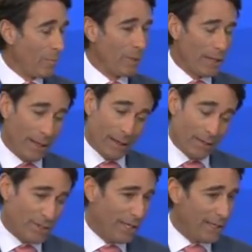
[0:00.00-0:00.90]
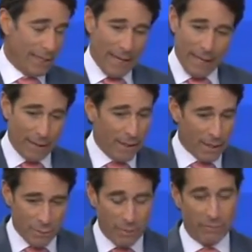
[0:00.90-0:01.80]
But I'll say it again,
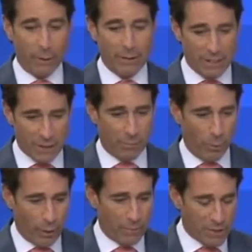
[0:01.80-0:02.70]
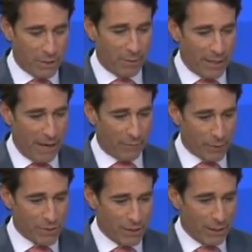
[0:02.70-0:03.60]
it's been very disappointing, but some of the
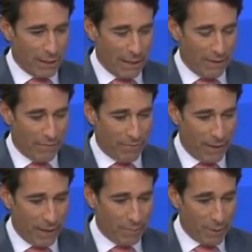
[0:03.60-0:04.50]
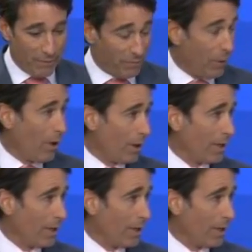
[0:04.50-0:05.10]
efforts have been flawed,